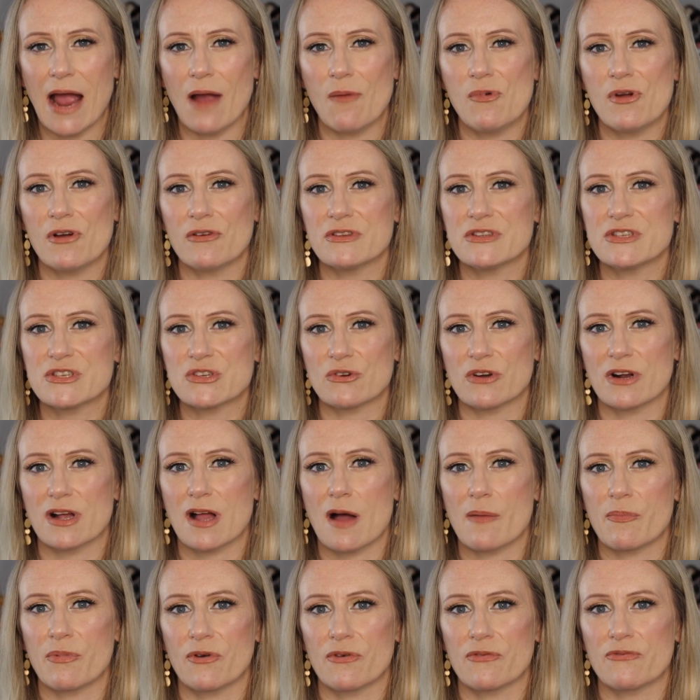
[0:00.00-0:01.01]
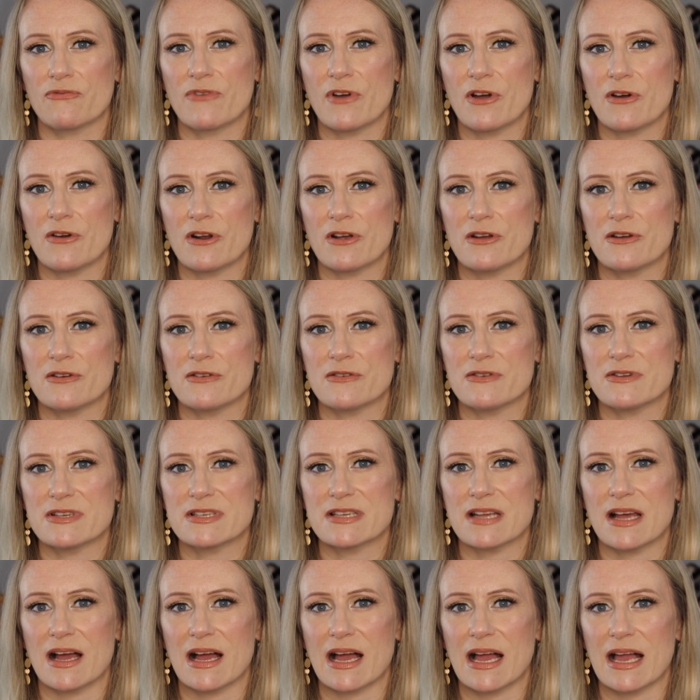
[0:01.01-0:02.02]
I will insert a couple
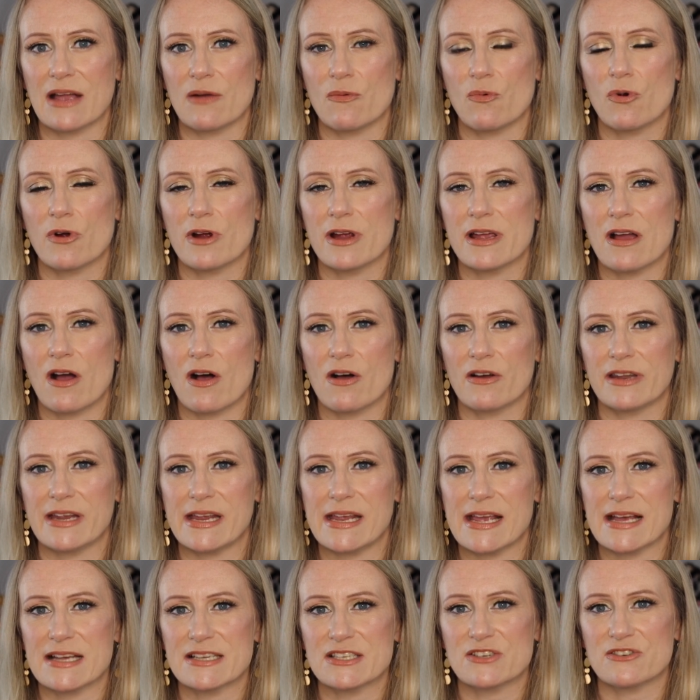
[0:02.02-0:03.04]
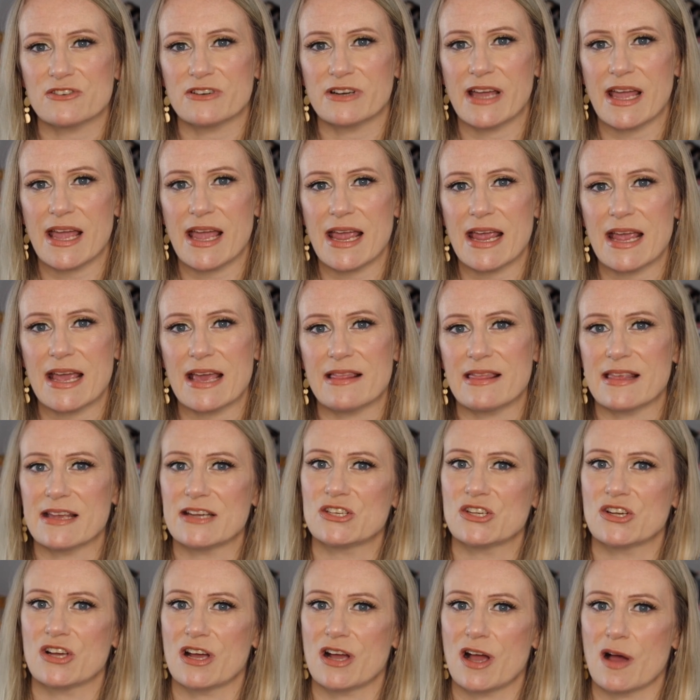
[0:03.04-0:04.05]
photos. I wore it all day yesterday and then
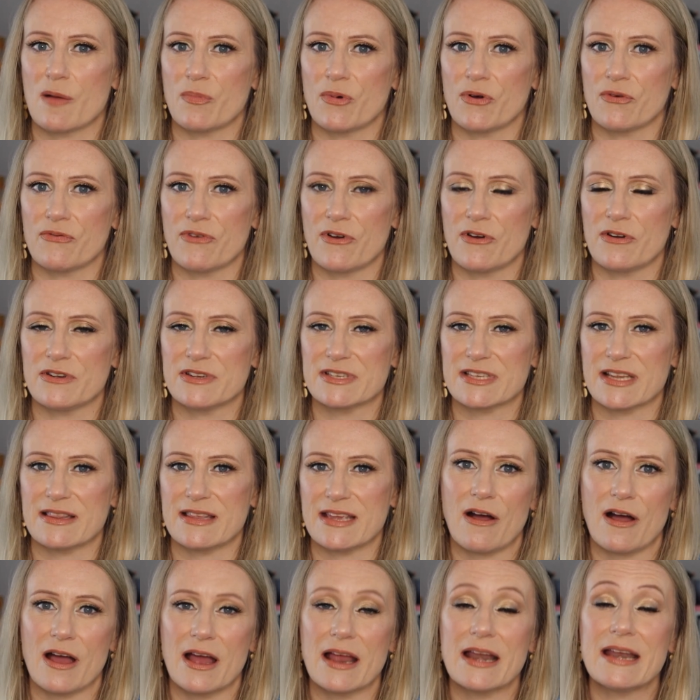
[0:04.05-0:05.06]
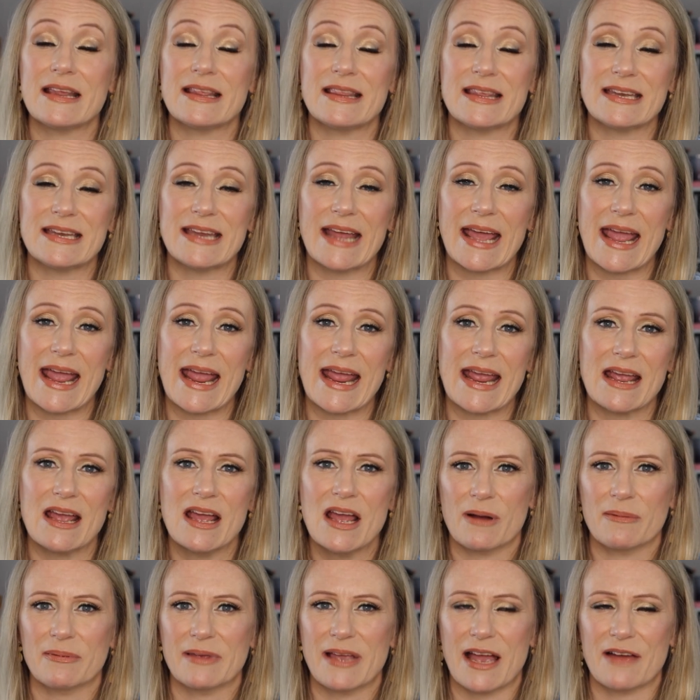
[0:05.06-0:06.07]
took a couple of photos at the end of the day,
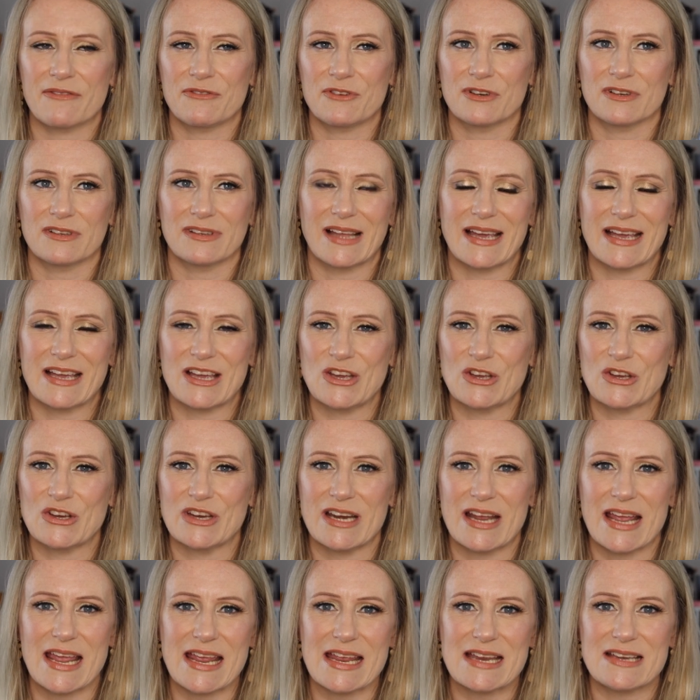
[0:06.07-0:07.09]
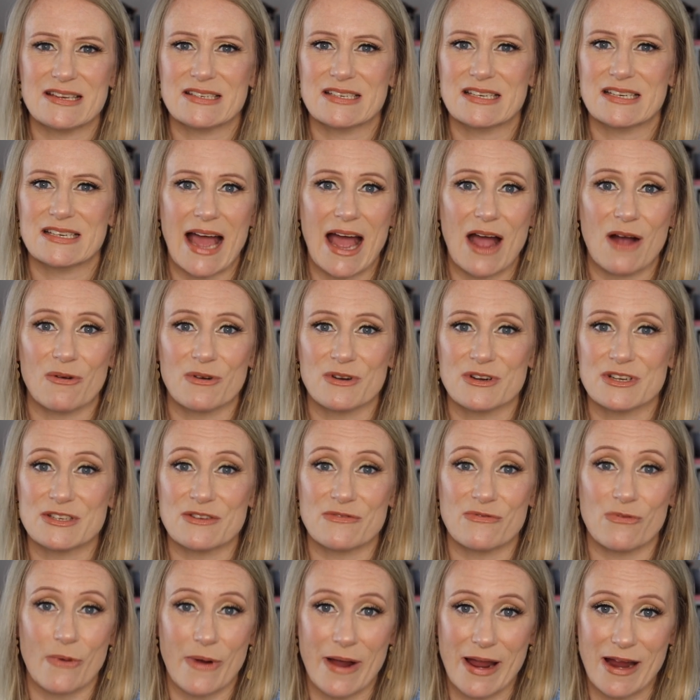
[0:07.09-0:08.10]
probably after like a good eight hours
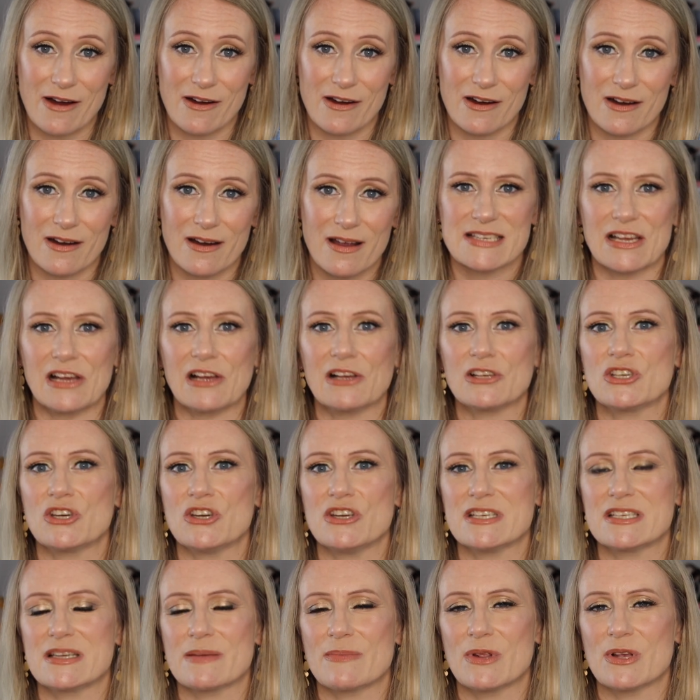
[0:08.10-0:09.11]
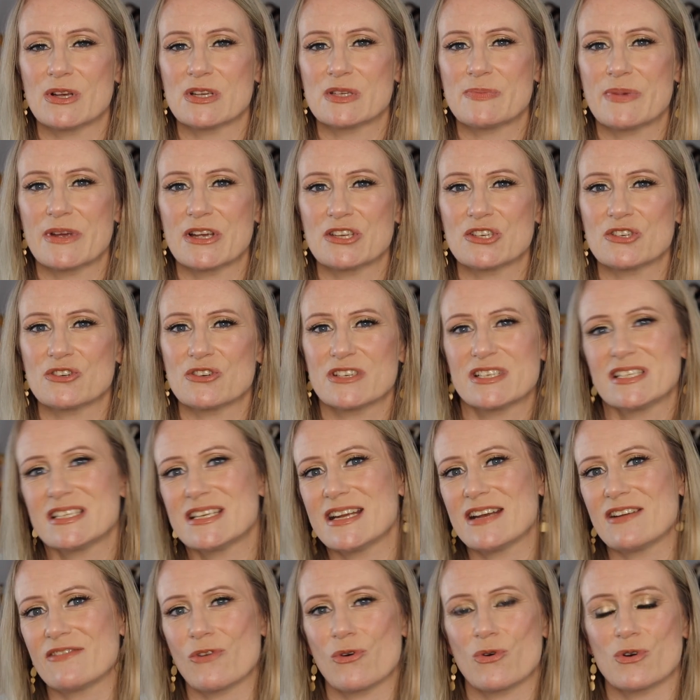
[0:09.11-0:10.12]
of wear. So I'll show you some of those pictures.
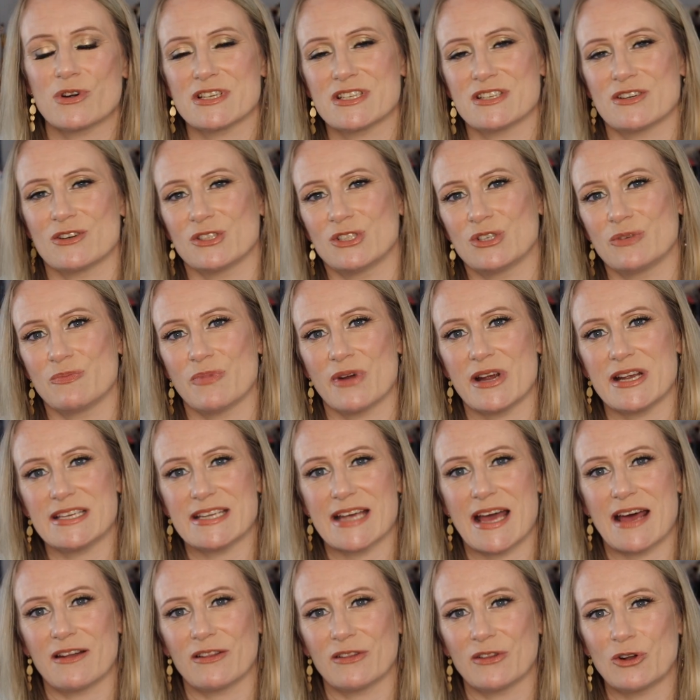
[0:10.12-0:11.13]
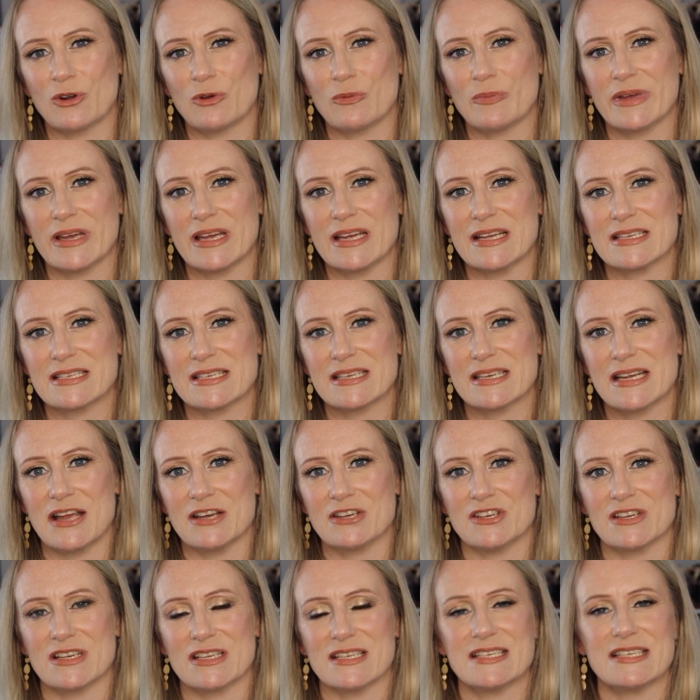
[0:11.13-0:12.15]
Did of course start to break down a little bit
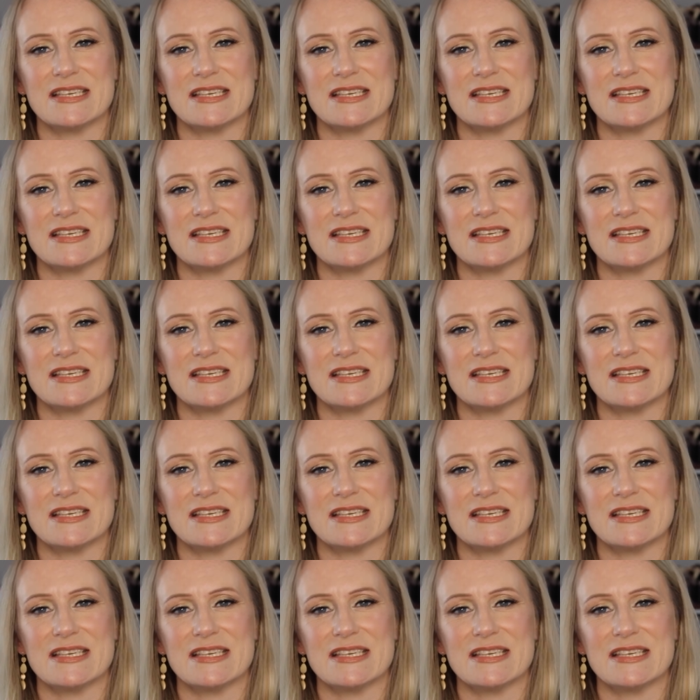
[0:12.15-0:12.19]
as you can